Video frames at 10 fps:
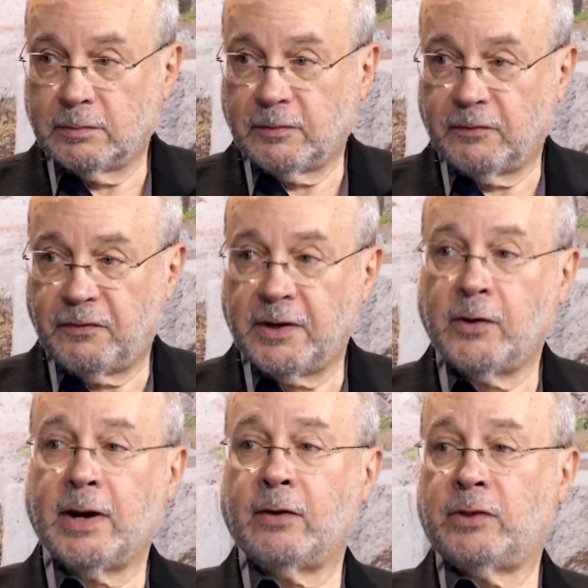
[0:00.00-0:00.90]
figuring
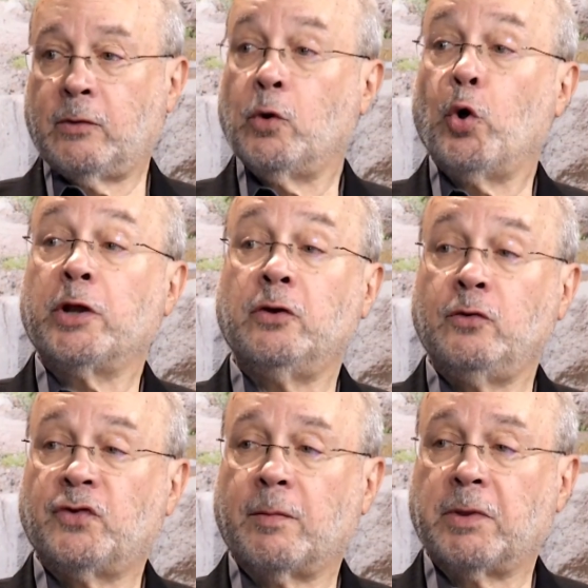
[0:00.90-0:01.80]
out they were going to do
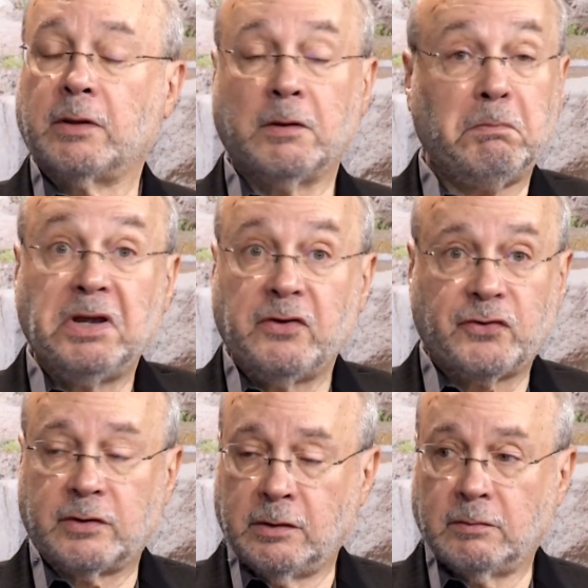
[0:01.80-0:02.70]
something. The biggest
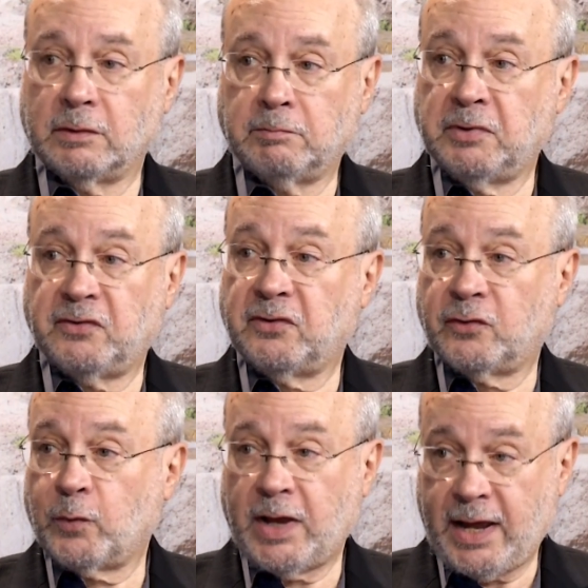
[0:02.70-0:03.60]
businesses
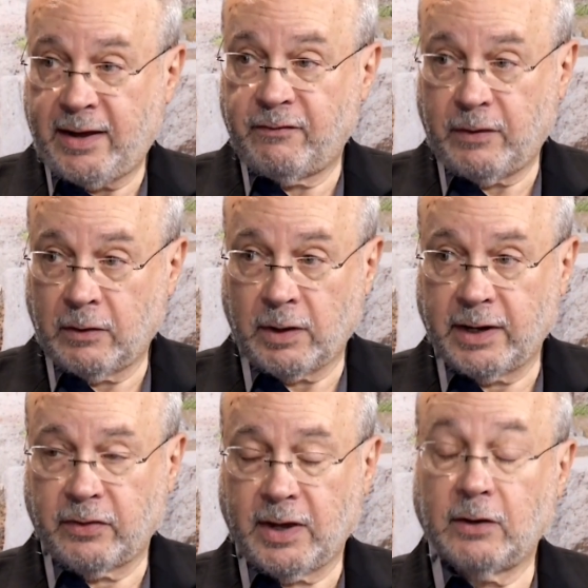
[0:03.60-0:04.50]
we have are
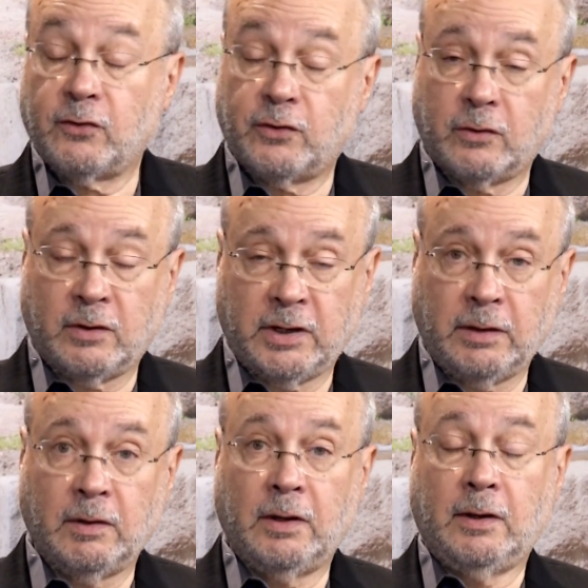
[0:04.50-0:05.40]
like that, and certainly
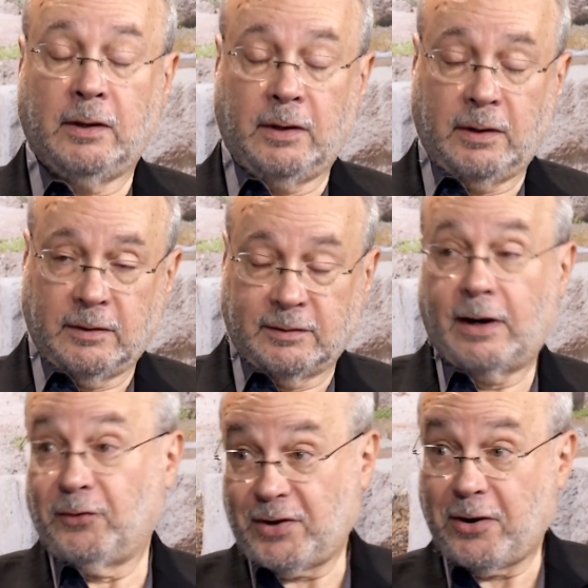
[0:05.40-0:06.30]
our
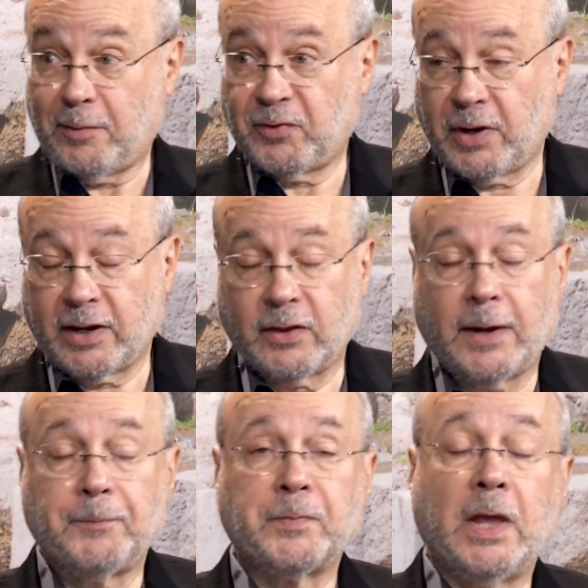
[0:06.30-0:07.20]
startups are like that.
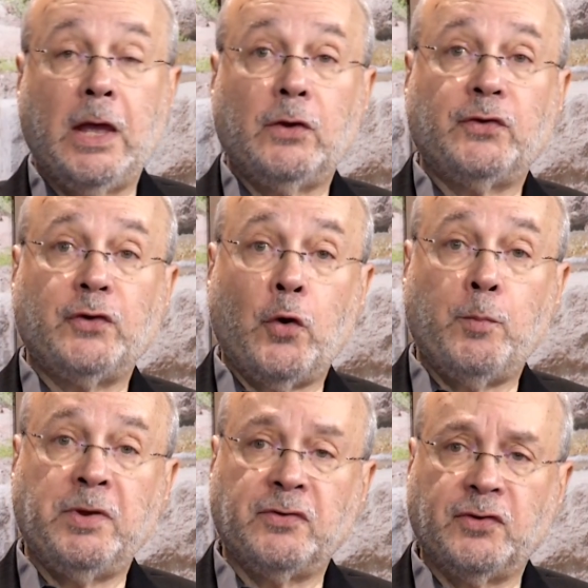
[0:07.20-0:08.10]
So
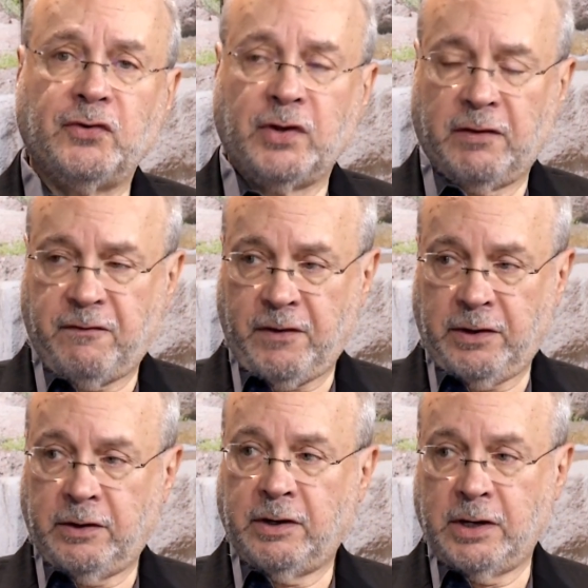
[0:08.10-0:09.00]
businesses get
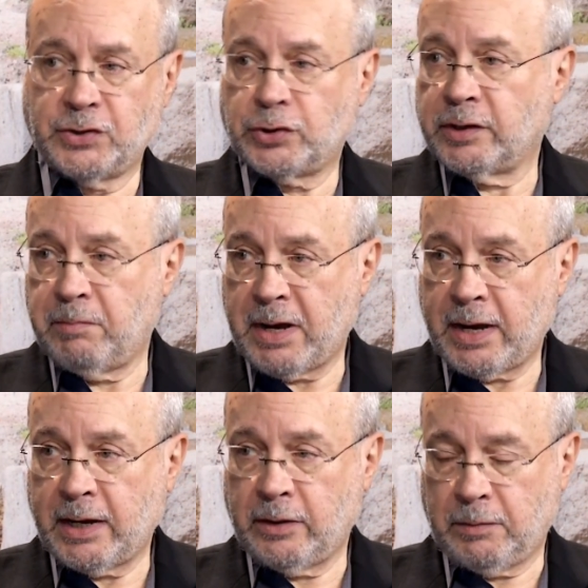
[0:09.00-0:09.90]
funded initially
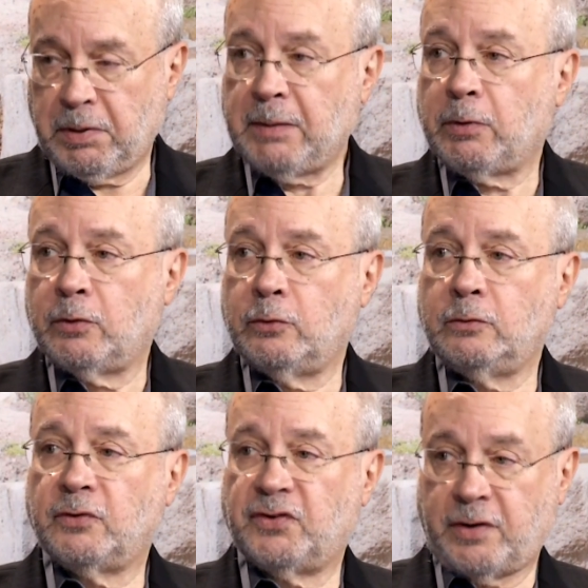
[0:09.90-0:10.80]
by the people who
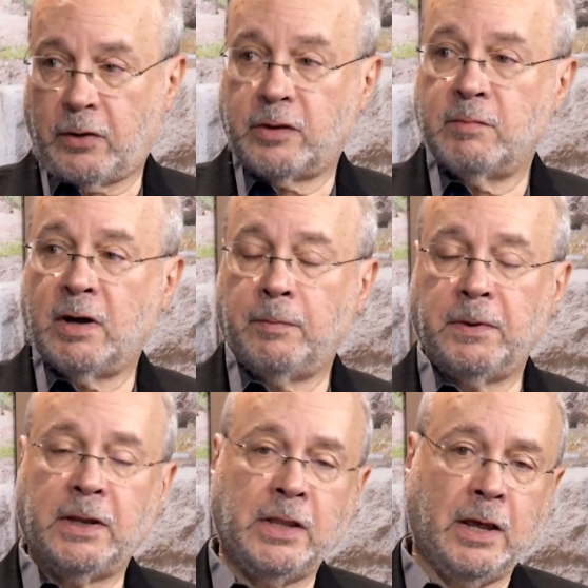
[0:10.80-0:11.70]
start them up,
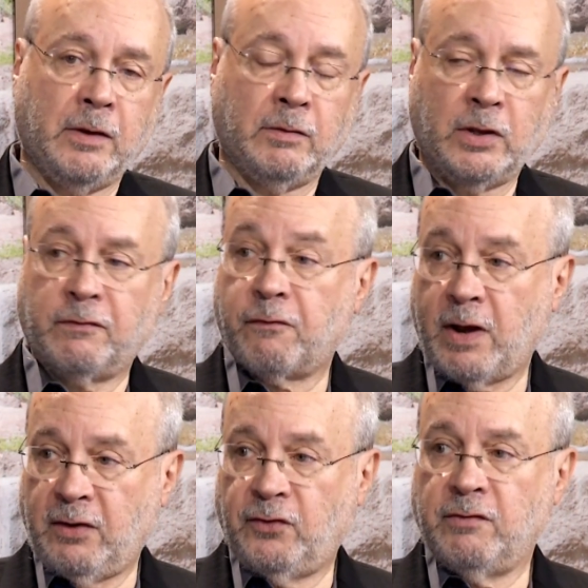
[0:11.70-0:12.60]
and then their
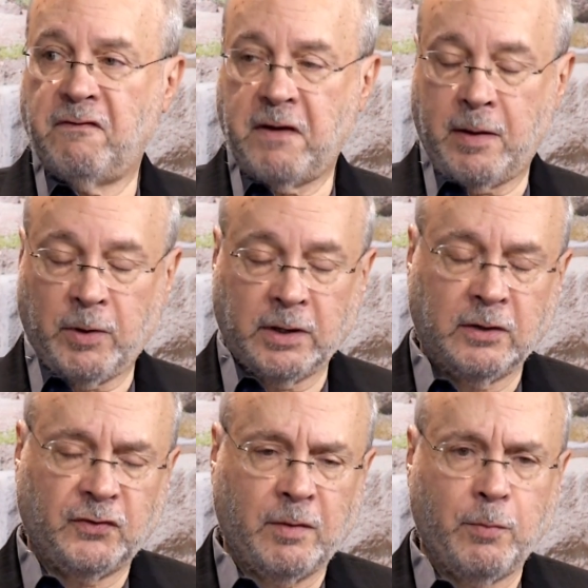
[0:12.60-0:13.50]
friends and family, and
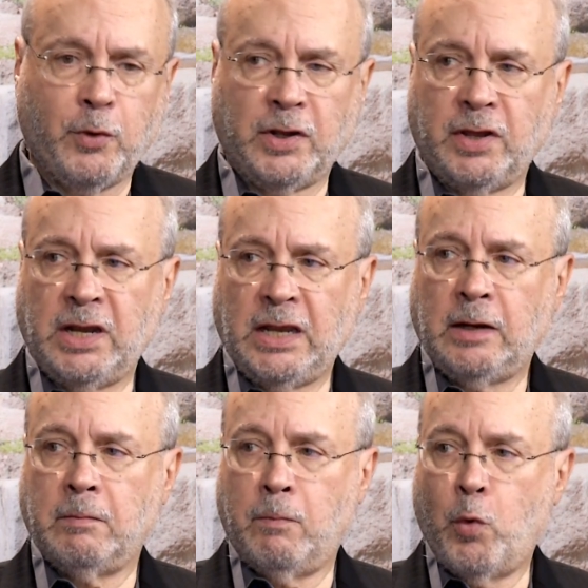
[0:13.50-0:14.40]
at some point they need
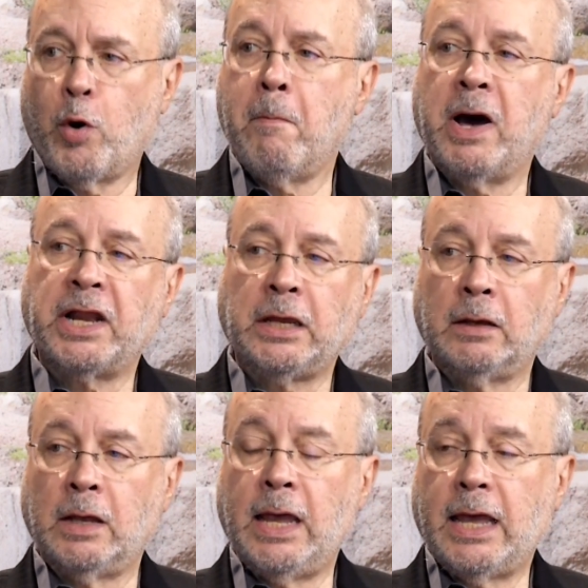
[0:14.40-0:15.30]
more money
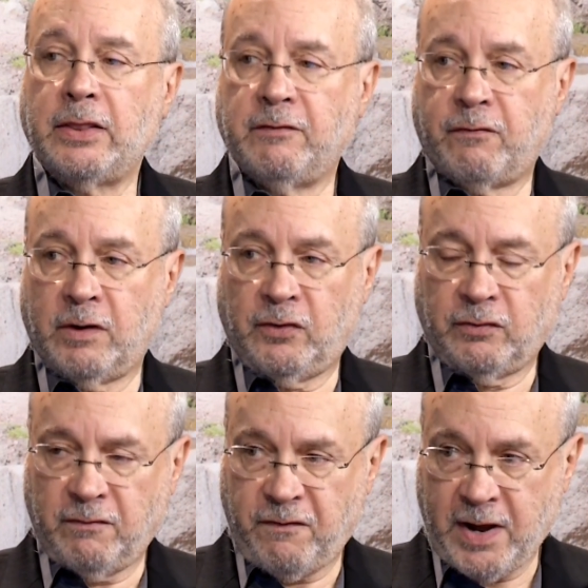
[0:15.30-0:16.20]
than friends
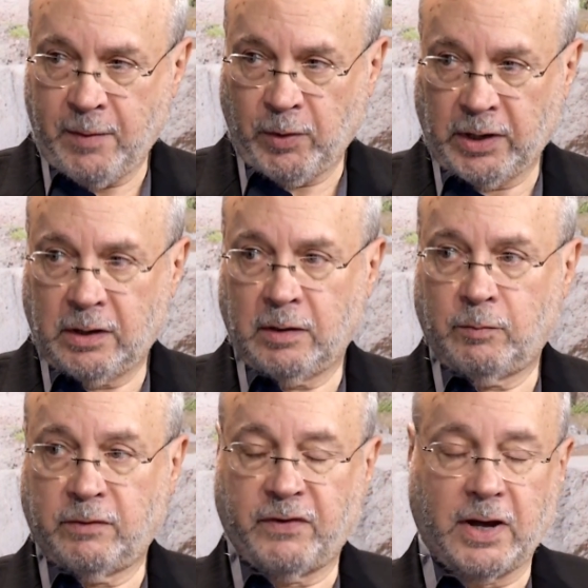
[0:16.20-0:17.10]
and family can
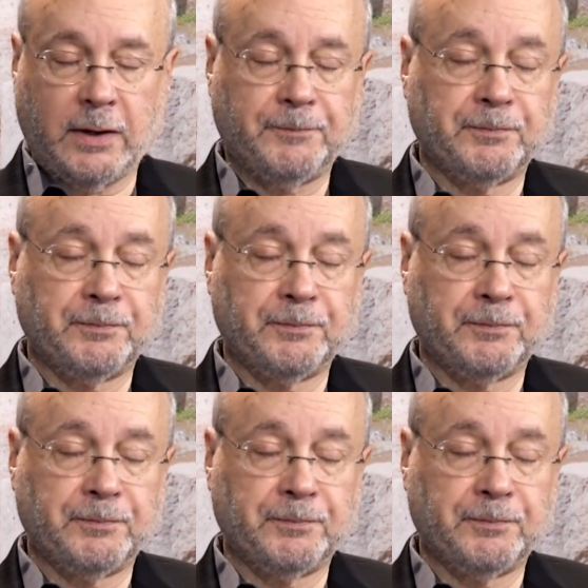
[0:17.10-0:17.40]
provide.